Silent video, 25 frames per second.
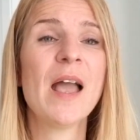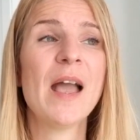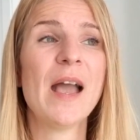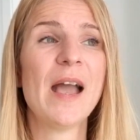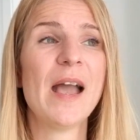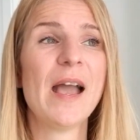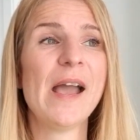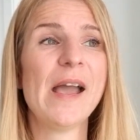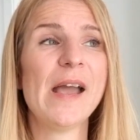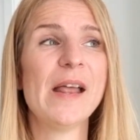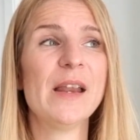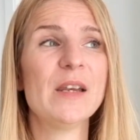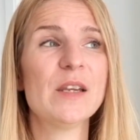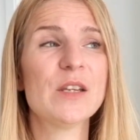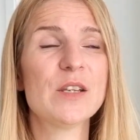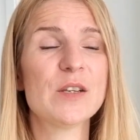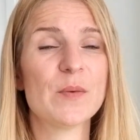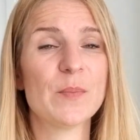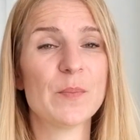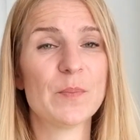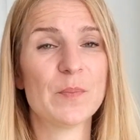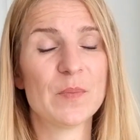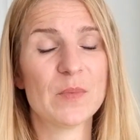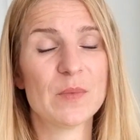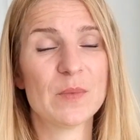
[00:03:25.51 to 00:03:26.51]
And
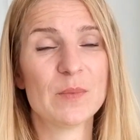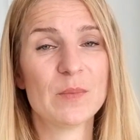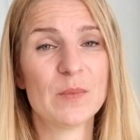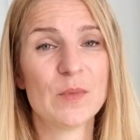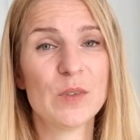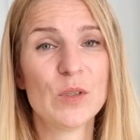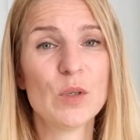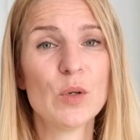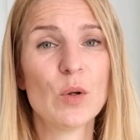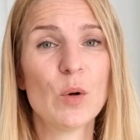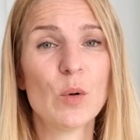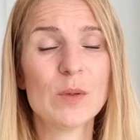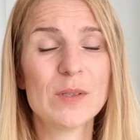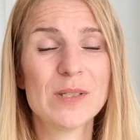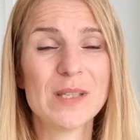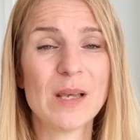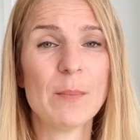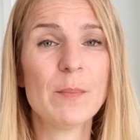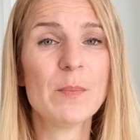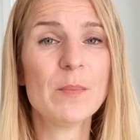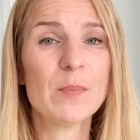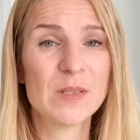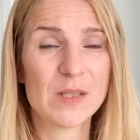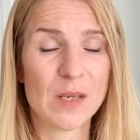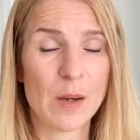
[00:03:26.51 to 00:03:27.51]
you know,
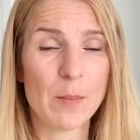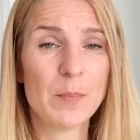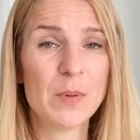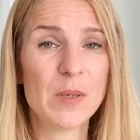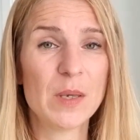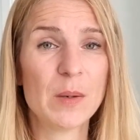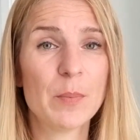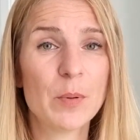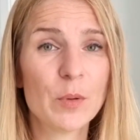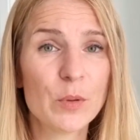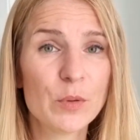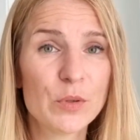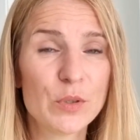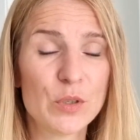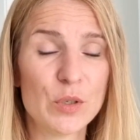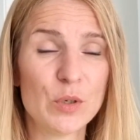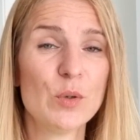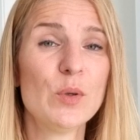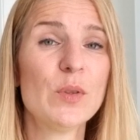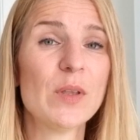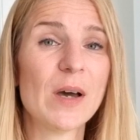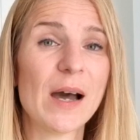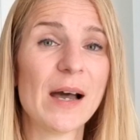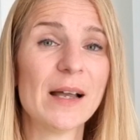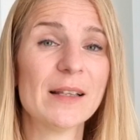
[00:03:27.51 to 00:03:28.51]
some some people do
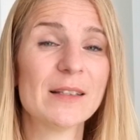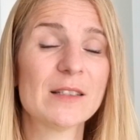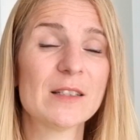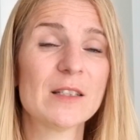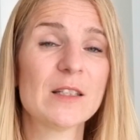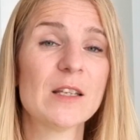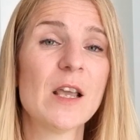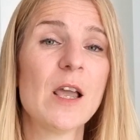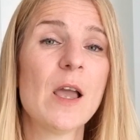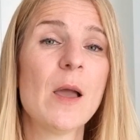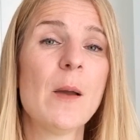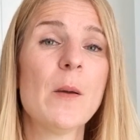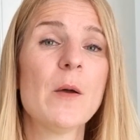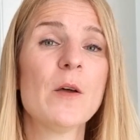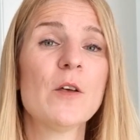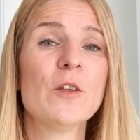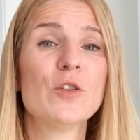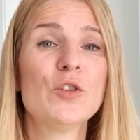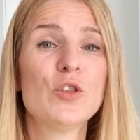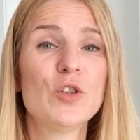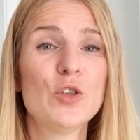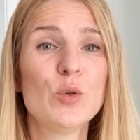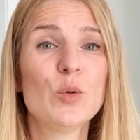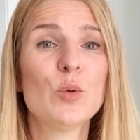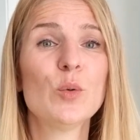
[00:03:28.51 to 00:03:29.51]
that
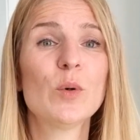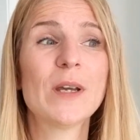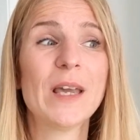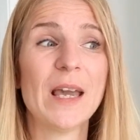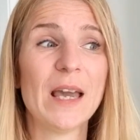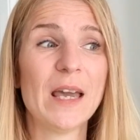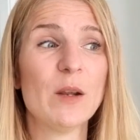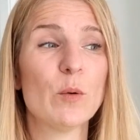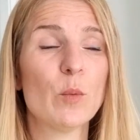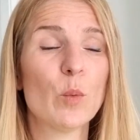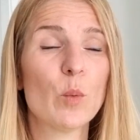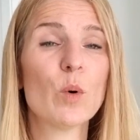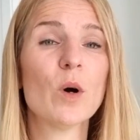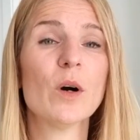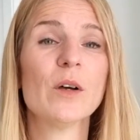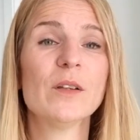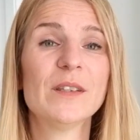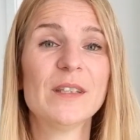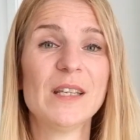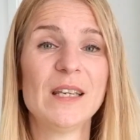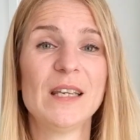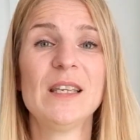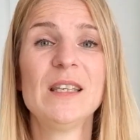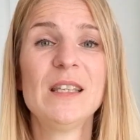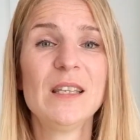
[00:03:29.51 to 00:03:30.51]
to get what
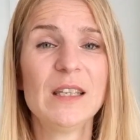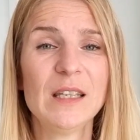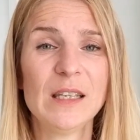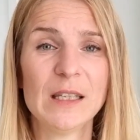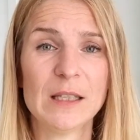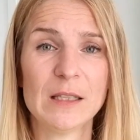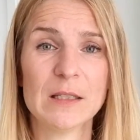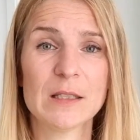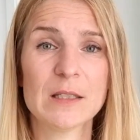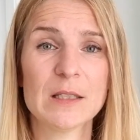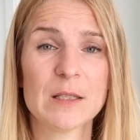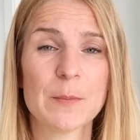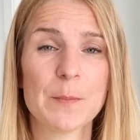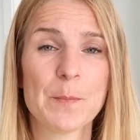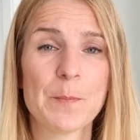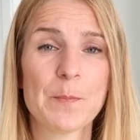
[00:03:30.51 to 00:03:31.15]
they need.